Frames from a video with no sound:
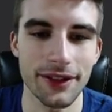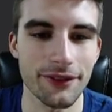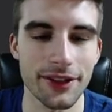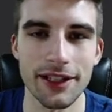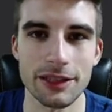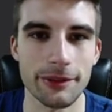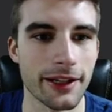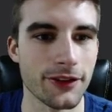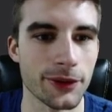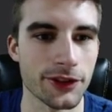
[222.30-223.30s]
if he does play, I
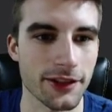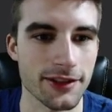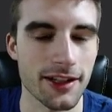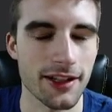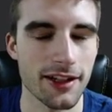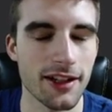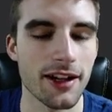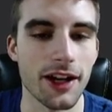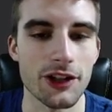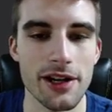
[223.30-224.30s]
have no interest.
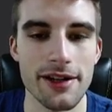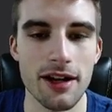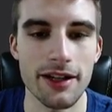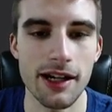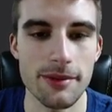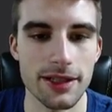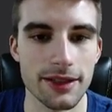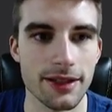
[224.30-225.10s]
Trae Young, he comes in at